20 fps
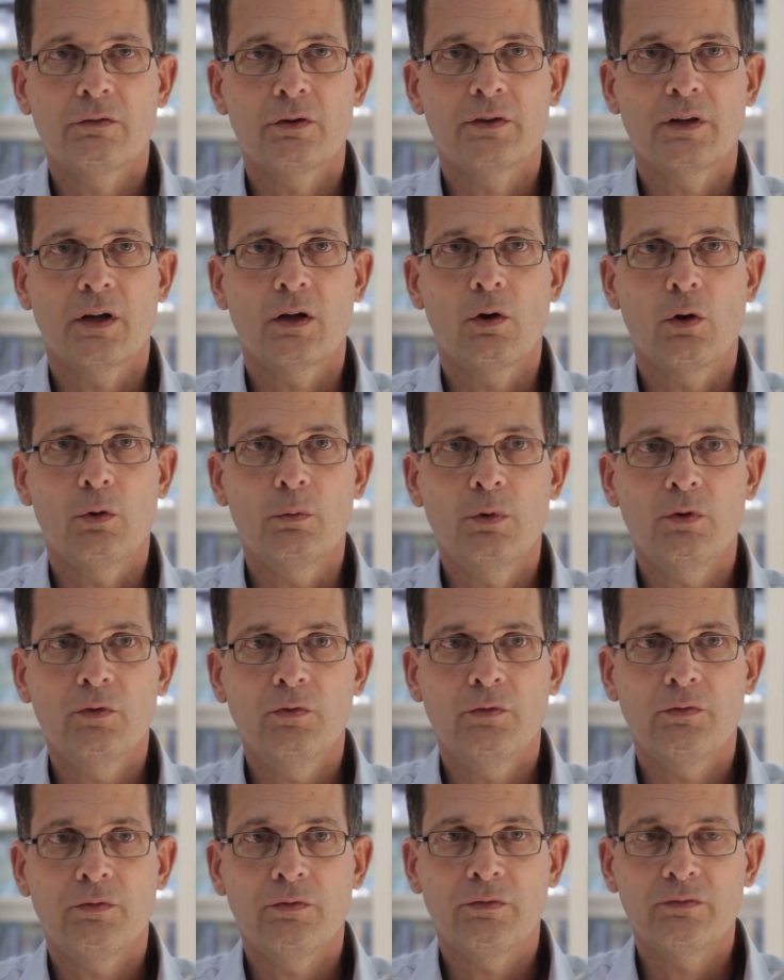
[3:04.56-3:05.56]
for the Global
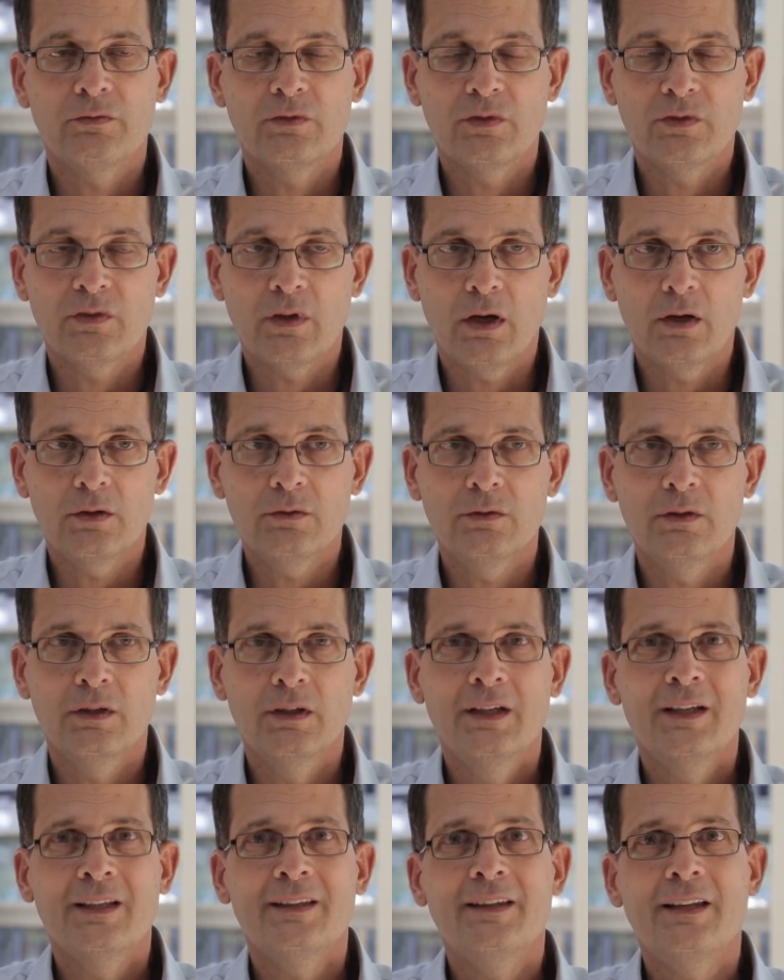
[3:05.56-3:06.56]
South,
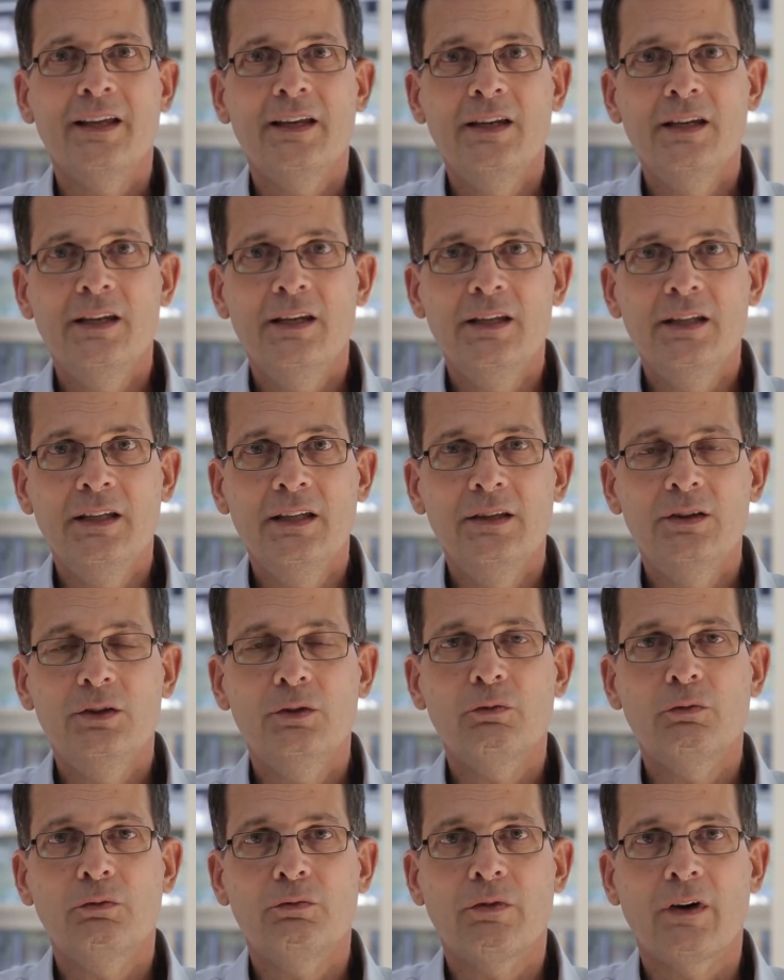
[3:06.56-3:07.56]
they need
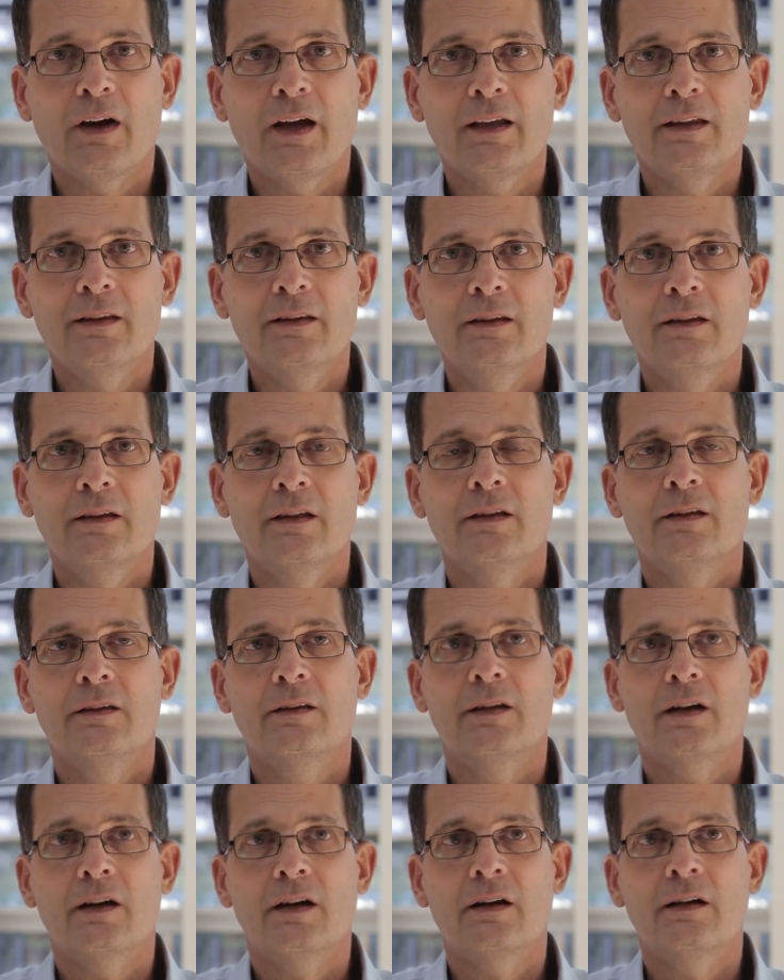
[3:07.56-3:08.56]
to find
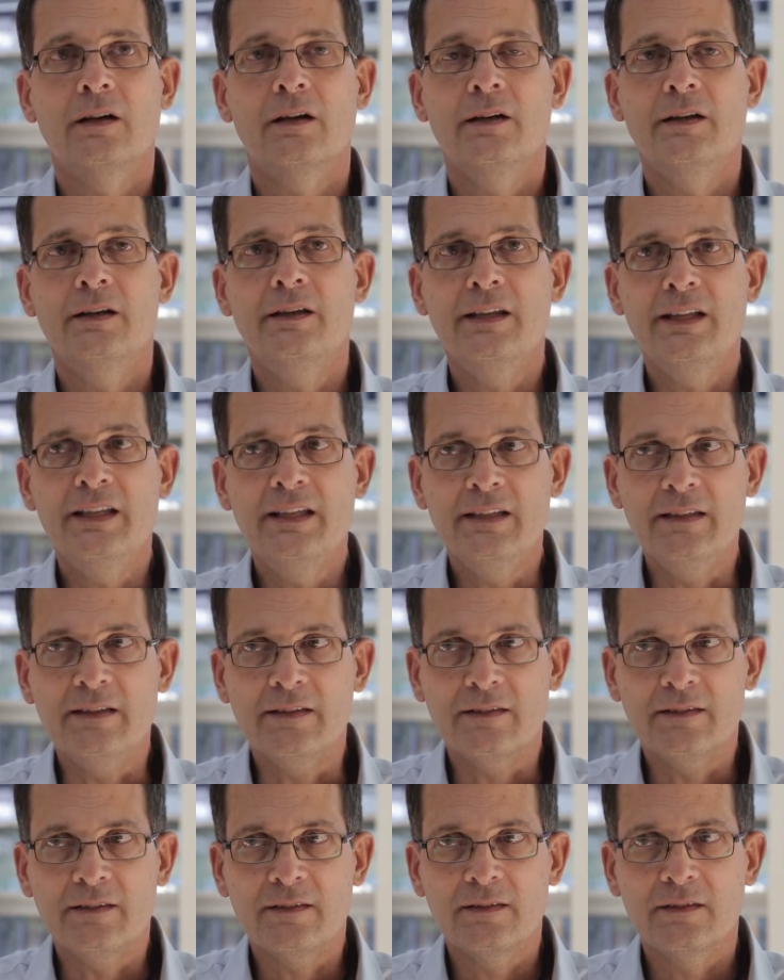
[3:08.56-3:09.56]
their
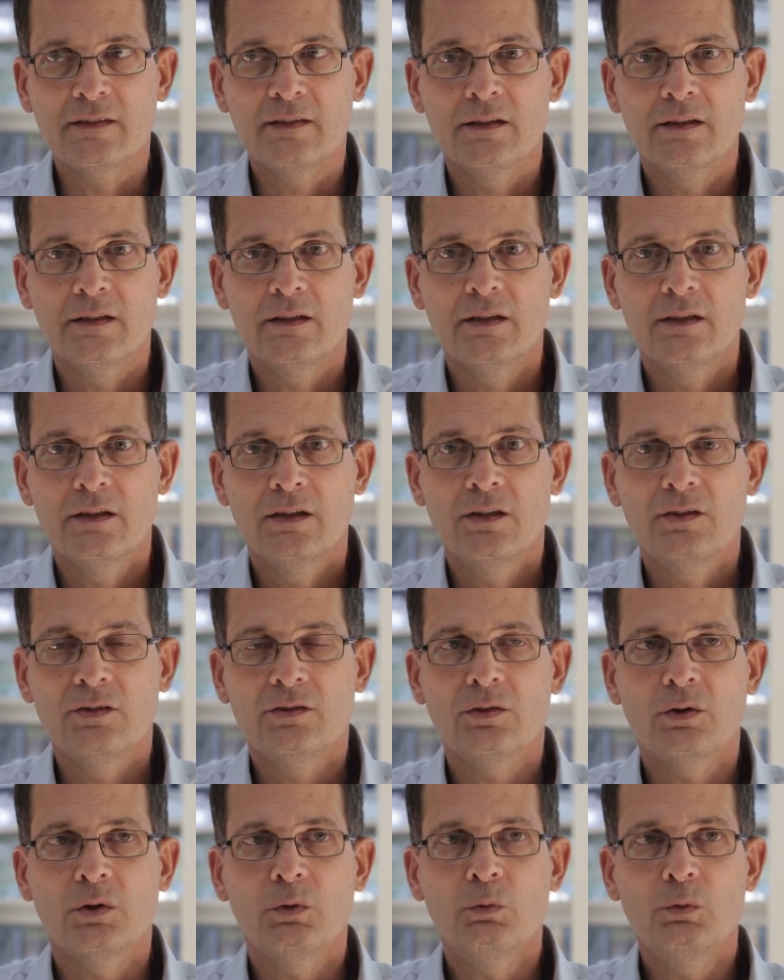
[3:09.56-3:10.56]
needs.
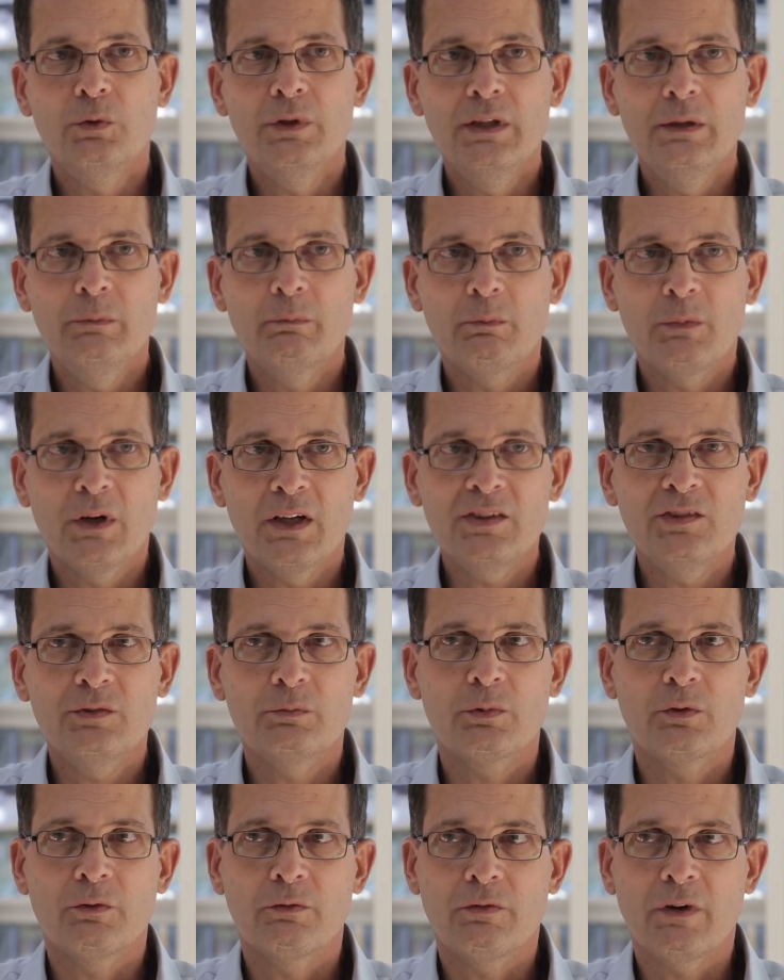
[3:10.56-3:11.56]
So we
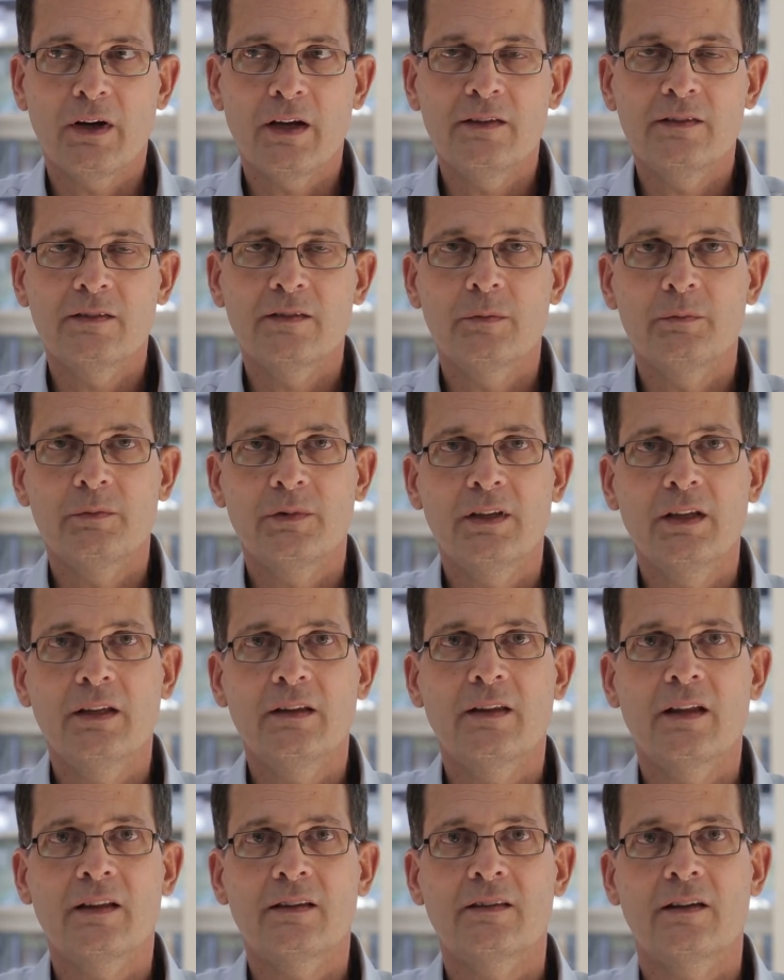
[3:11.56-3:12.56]
must provide
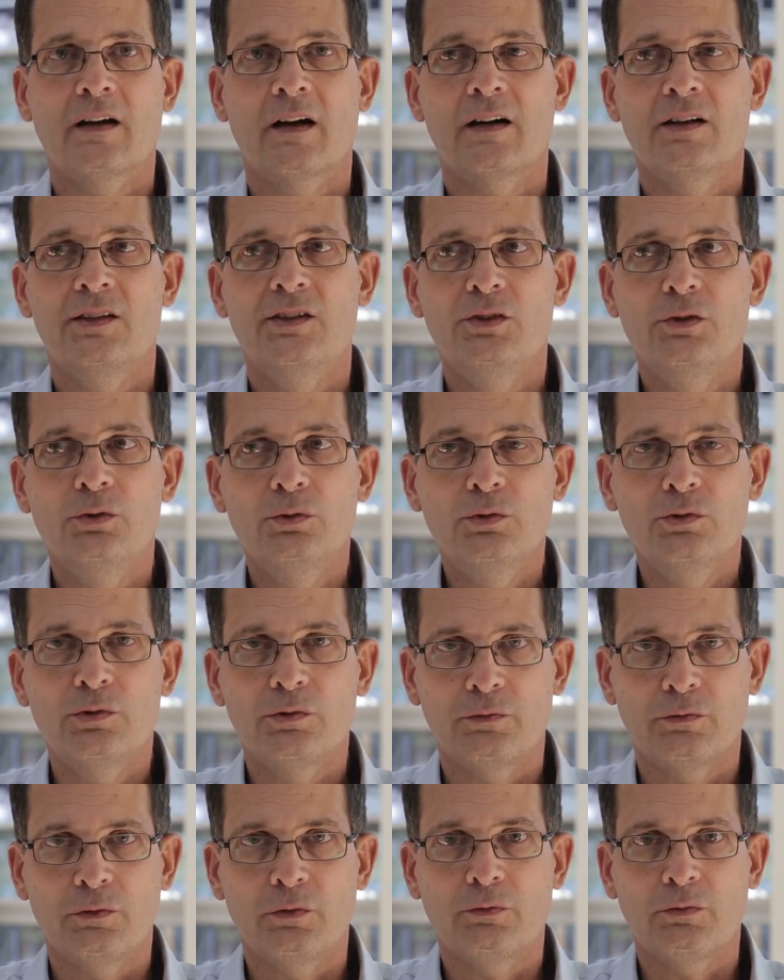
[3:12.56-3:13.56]
something that are
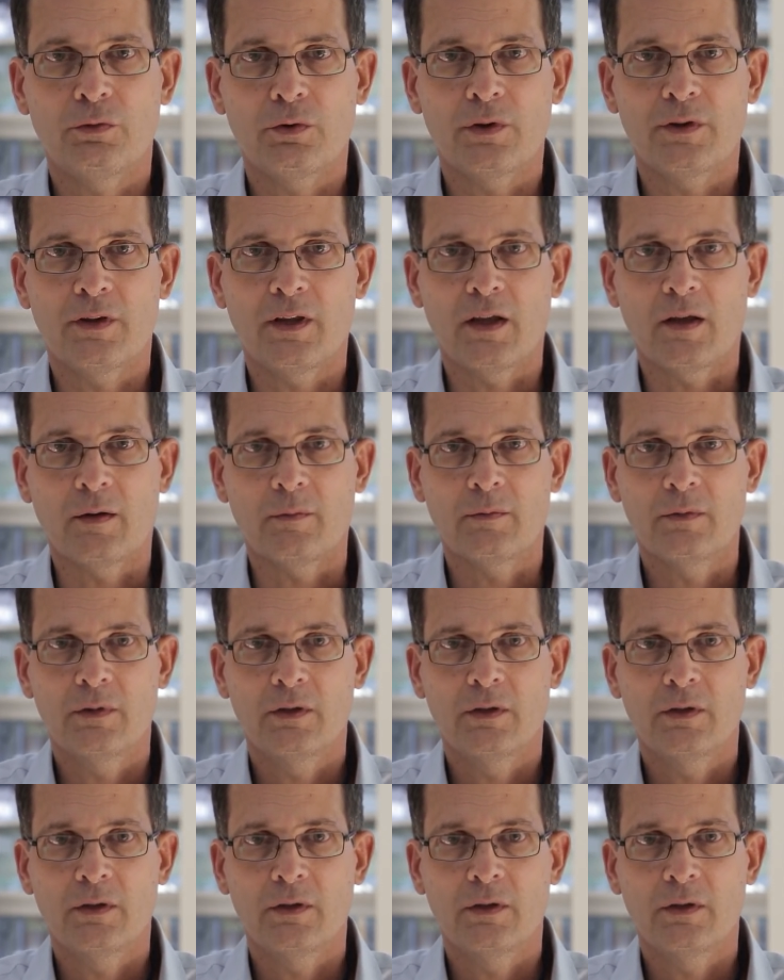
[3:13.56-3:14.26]
useful for them.